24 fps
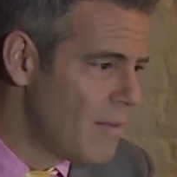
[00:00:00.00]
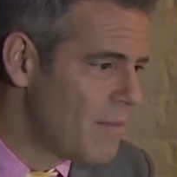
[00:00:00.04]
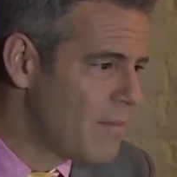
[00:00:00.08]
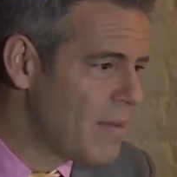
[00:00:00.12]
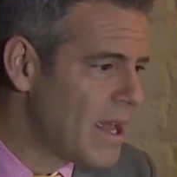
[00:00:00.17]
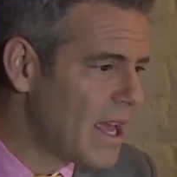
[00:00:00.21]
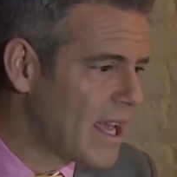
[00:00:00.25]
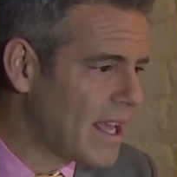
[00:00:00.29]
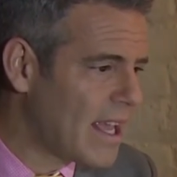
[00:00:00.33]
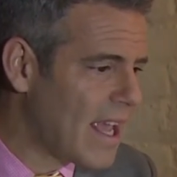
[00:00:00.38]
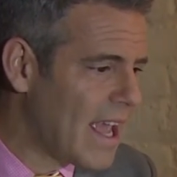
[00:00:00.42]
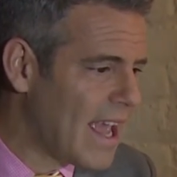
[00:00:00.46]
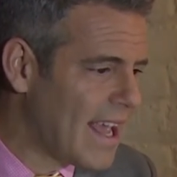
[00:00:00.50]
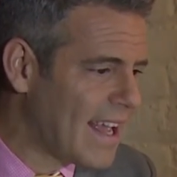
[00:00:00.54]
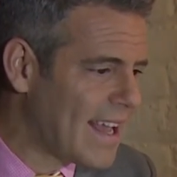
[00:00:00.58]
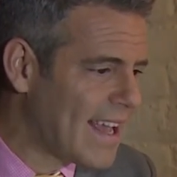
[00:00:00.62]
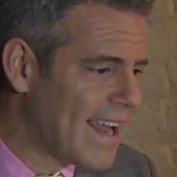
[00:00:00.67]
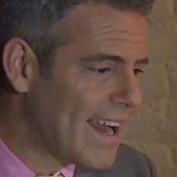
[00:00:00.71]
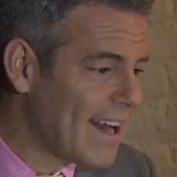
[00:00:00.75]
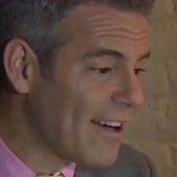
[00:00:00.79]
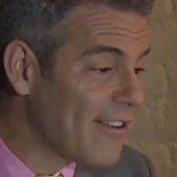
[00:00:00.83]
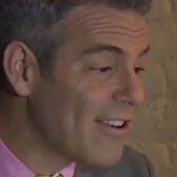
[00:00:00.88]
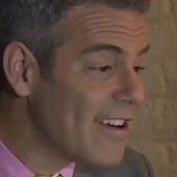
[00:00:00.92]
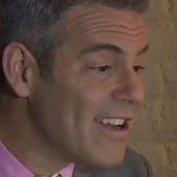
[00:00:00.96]
Pick a
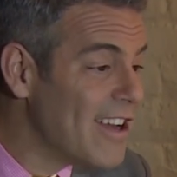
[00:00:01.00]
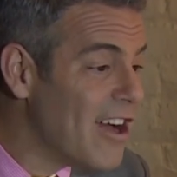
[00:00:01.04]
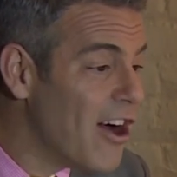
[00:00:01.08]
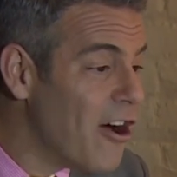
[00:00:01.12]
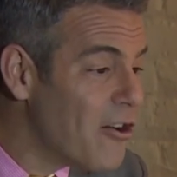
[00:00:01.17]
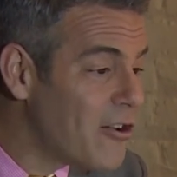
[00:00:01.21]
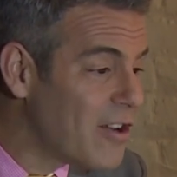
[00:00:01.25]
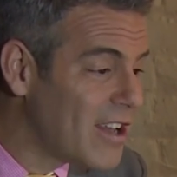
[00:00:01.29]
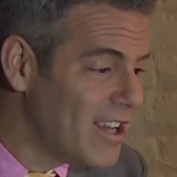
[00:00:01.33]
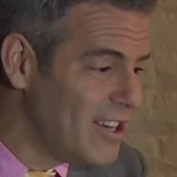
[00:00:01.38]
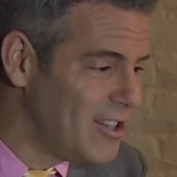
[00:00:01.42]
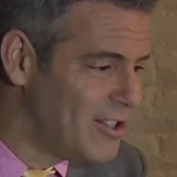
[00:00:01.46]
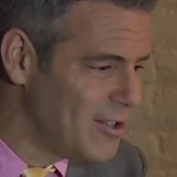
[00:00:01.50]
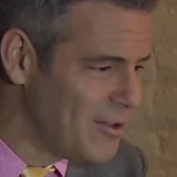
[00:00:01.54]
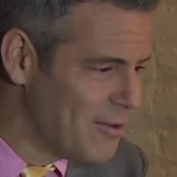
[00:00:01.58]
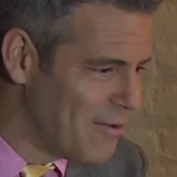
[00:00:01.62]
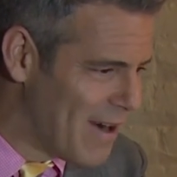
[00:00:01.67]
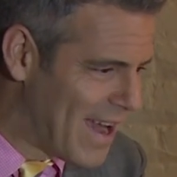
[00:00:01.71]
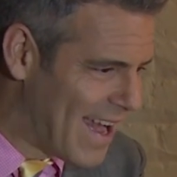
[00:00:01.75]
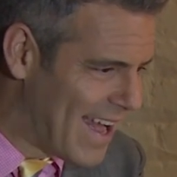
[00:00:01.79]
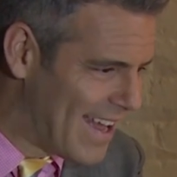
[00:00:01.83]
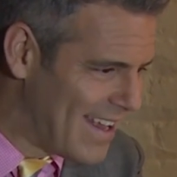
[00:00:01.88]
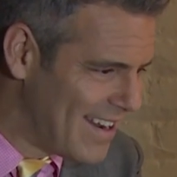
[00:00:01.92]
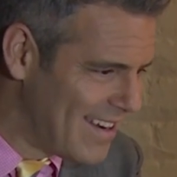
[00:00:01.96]
karaoke
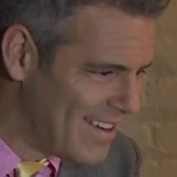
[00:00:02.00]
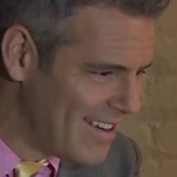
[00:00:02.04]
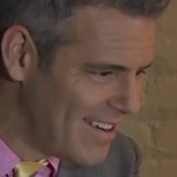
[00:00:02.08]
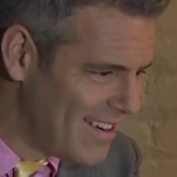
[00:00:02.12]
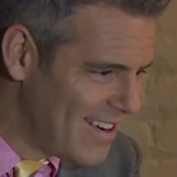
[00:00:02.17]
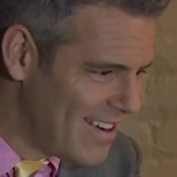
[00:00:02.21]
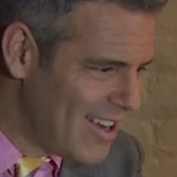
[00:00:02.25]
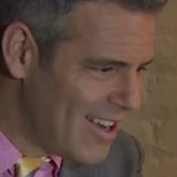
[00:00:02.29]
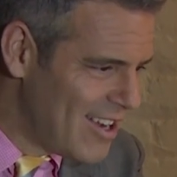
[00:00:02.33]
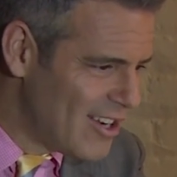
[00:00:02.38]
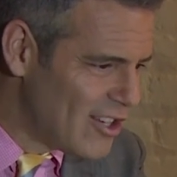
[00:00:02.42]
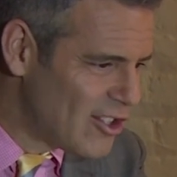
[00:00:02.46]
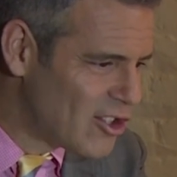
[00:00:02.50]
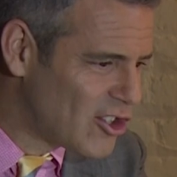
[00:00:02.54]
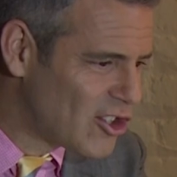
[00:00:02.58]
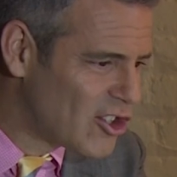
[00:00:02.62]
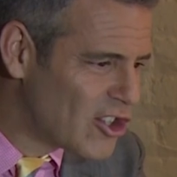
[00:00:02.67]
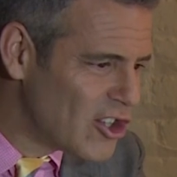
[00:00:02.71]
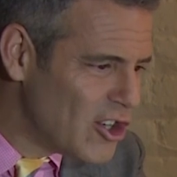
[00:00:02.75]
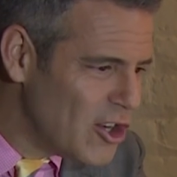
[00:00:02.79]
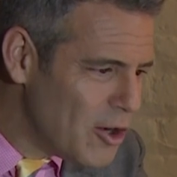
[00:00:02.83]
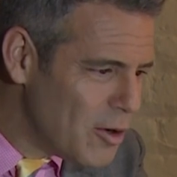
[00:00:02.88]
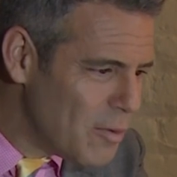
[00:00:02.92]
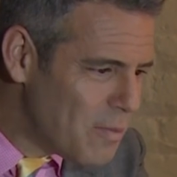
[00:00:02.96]
duet.
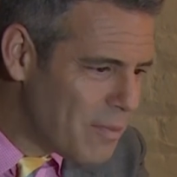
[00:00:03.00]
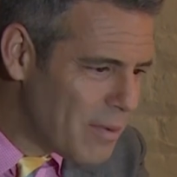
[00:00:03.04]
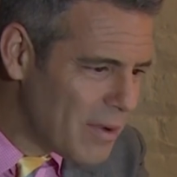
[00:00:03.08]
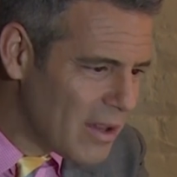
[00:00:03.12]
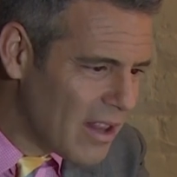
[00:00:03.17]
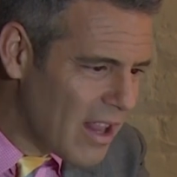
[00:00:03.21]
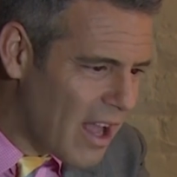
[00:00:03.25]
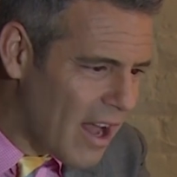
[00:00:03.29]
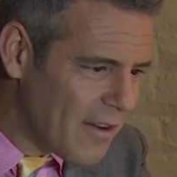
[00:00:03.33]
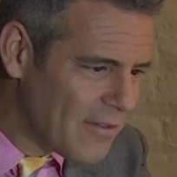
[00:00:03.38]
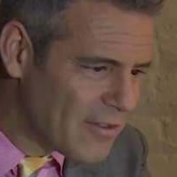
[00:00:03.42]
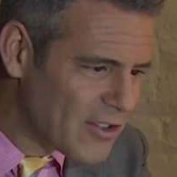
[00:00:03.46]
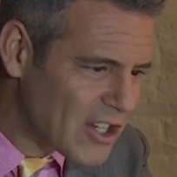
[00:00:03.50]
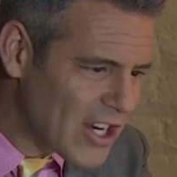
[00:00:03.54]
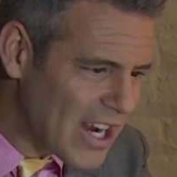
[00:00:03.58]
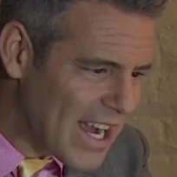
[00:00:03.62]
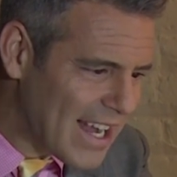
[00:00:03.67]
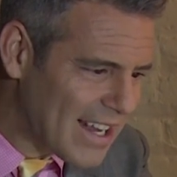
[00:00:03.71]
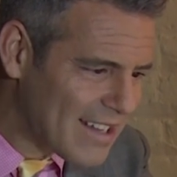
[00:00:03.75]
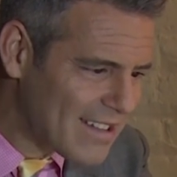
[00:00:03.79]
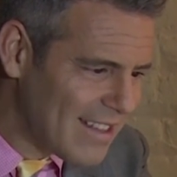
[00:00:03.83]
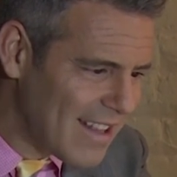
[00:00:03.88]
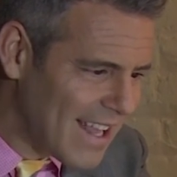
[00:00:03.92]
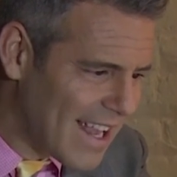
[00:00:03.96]
Shoop, Love
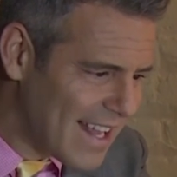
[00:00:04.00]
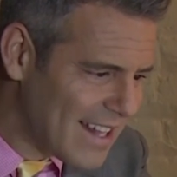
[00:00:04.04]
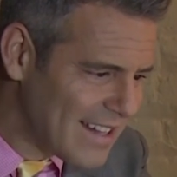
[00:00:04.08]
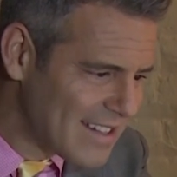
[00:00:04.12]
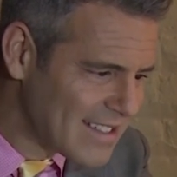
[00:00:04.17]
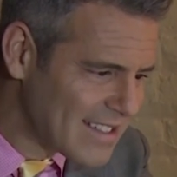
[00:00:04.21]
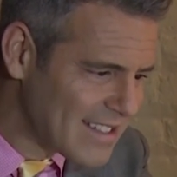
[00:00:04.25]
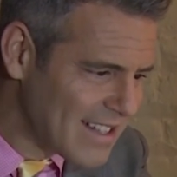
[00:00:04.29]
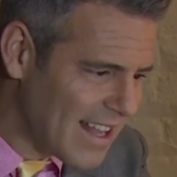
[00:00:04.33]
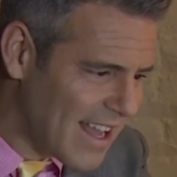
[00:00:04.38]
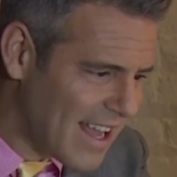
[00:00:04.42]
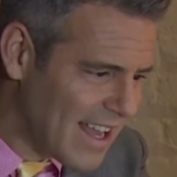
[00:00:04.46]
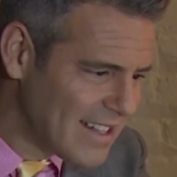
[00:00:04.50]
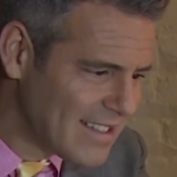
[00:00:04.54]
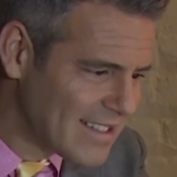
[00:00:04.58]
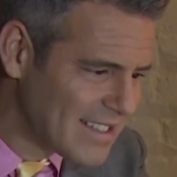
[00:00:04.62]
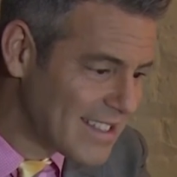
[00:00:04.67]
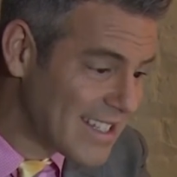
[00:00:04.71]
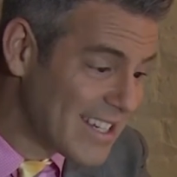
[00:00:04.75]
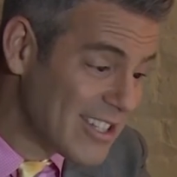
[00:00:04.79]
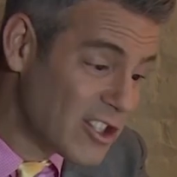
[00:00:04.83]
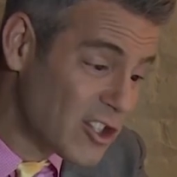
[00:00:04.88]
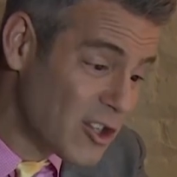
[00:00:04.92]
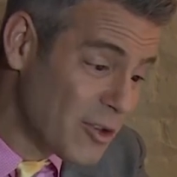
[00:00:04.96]
Shack, Landslide,
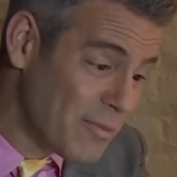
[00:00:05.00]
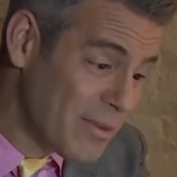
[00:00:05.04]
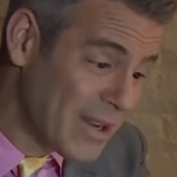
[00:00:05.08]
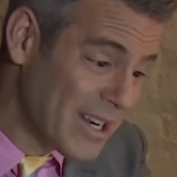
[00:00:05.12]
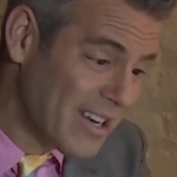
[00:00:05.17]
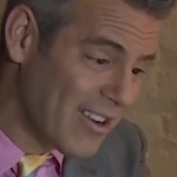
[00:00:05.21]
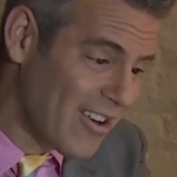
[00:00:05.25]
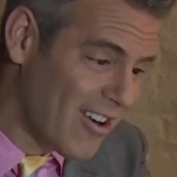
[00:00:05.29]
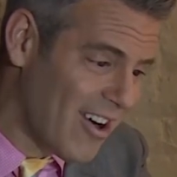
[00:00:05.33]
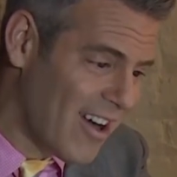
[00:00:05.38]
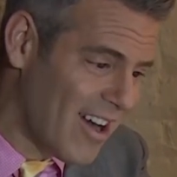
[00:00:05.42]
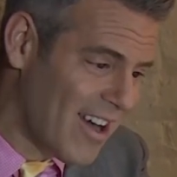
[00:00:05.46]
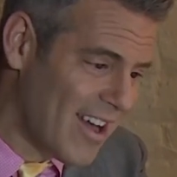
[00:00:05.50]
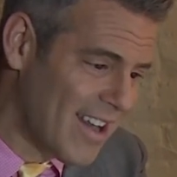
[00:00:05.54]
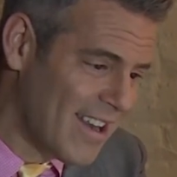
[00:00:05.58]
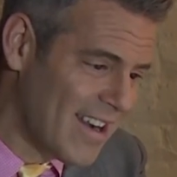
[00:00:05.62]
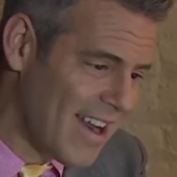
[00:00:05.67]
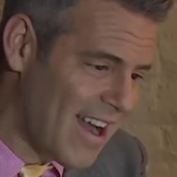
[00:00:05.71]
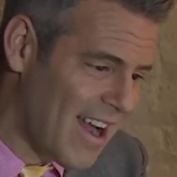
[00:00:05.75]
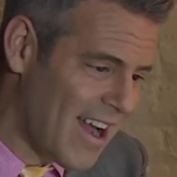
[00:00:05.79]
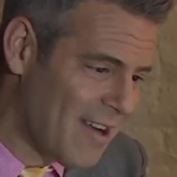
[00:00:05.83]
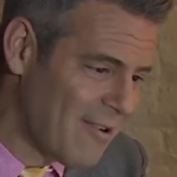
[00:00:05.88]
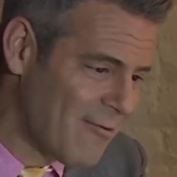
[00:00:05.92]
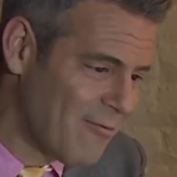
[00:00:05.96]
Since You've Been
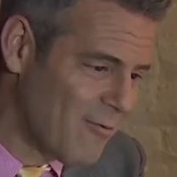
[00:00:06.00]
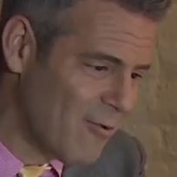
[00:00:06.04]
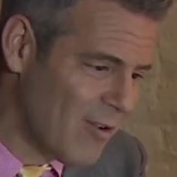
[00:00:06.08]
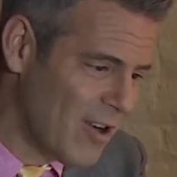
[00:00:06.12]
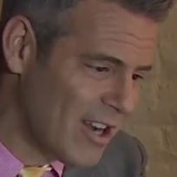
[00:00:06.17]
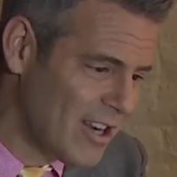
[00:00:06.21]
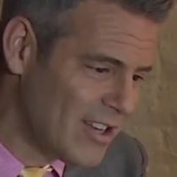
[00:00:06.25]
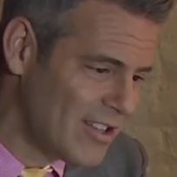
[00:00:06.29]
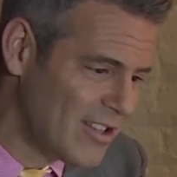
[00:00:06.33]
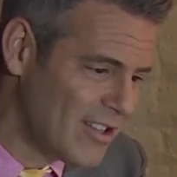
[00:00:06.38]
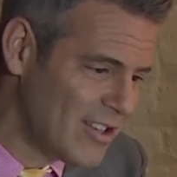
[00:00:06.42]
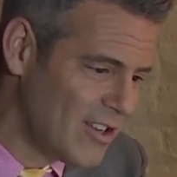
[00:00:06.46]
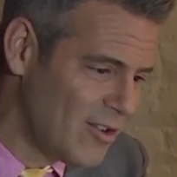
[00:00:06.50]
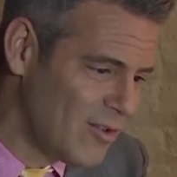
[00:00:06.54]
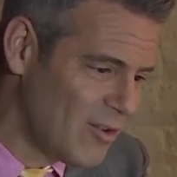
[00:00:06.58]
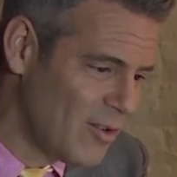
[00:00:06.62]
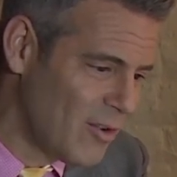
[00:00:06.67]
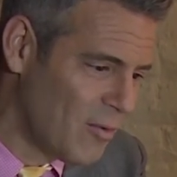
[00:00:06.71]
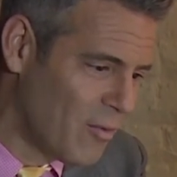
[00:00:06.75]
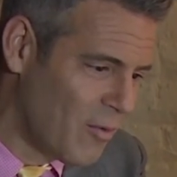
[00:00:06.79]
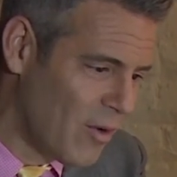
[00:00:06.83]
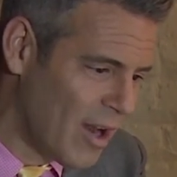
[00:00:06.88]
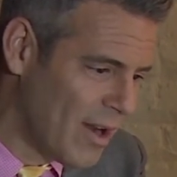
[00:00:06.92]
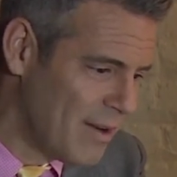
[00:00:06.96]
Gone, I Want You
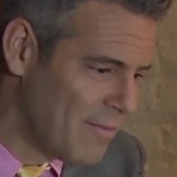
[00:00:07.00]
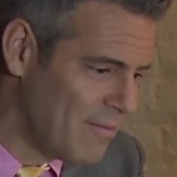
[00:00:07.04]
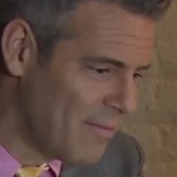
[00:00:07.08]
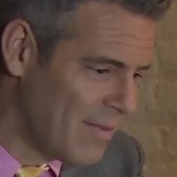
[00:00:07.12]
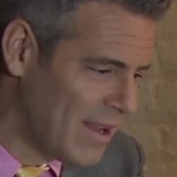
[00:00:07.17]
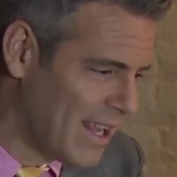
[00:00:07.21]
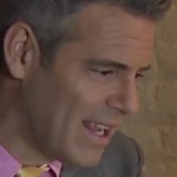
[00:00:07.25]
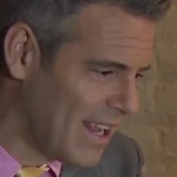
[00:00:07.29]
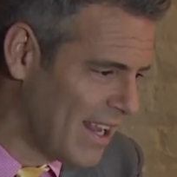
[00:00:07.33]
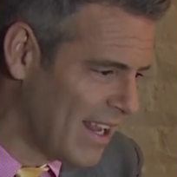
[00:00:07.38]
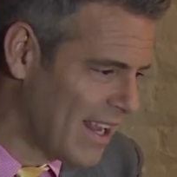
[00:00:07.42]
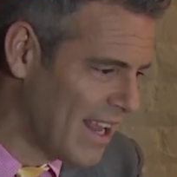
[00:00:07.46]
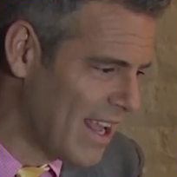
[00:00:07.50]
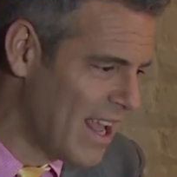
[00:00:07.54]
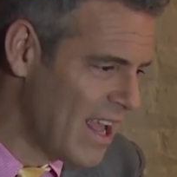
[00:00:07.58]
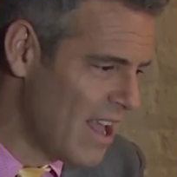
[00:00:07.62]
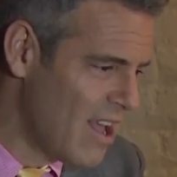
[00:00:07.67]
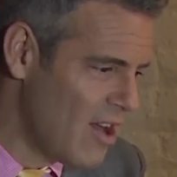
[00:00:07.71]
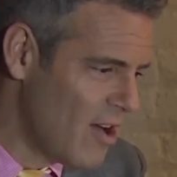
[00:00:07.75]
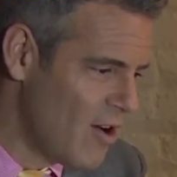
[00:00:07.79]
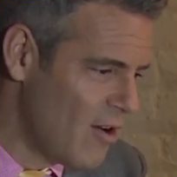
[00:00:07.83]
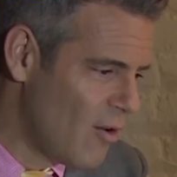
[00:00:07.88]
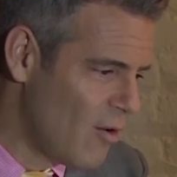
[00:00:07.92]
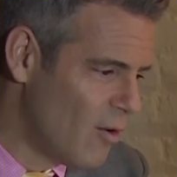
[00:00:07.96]
to Want Me,
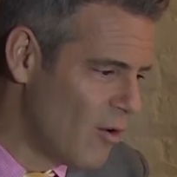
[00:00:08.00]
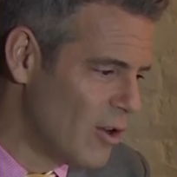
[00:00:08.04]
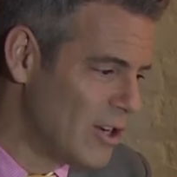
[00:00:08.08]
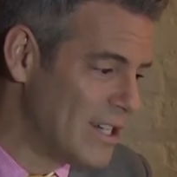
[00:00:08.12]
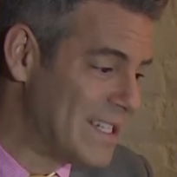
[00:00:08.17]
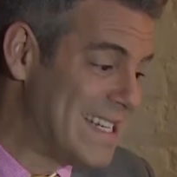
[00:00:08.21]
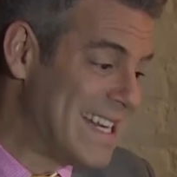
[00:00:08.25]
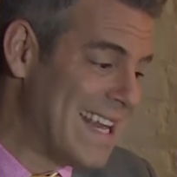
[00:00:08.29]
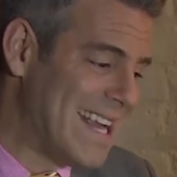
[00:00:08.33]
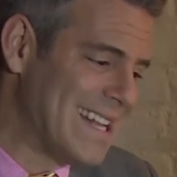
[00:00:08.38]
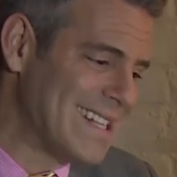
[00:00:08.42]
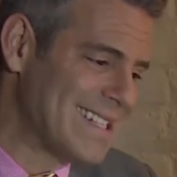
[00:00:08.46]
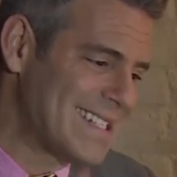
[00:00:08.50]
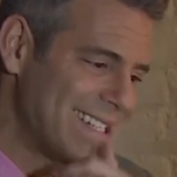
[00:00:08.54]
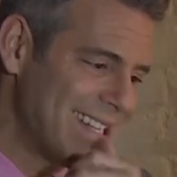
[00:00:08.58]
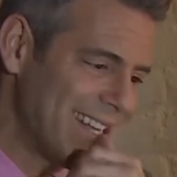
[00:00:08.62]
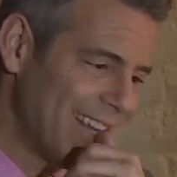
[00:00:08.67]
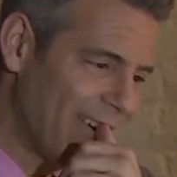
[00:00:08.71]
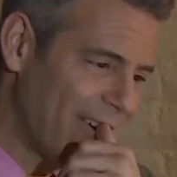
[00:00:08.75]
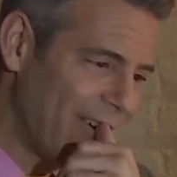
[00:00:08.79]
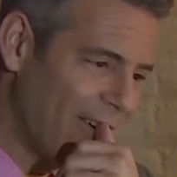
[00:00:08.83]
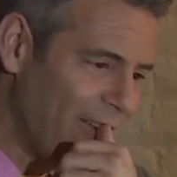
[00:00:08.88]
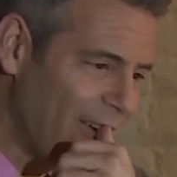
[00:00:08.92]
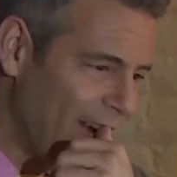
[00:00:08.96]
or
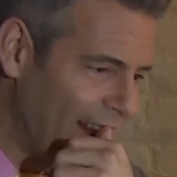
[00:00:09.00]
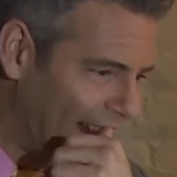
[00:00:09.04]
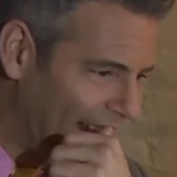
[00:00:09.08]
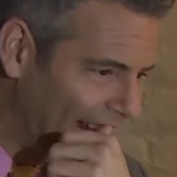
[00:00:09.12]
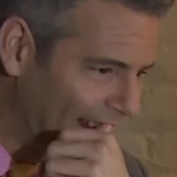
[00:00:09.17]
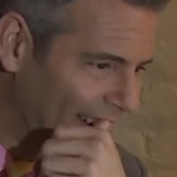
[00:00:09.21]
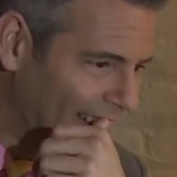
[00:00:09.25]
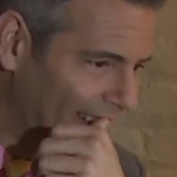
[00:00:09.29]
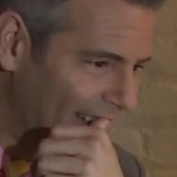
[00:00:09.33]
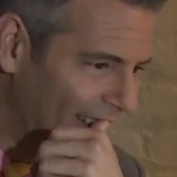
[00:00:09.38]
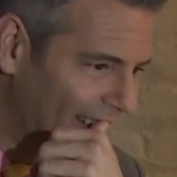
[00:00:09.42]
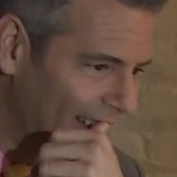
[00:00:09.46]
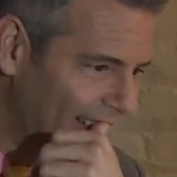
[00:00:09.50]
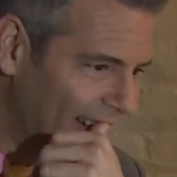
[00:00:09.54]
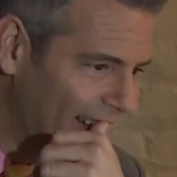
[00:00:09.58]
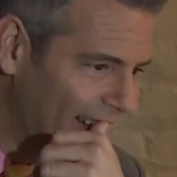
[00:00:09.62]
Dancing Queen.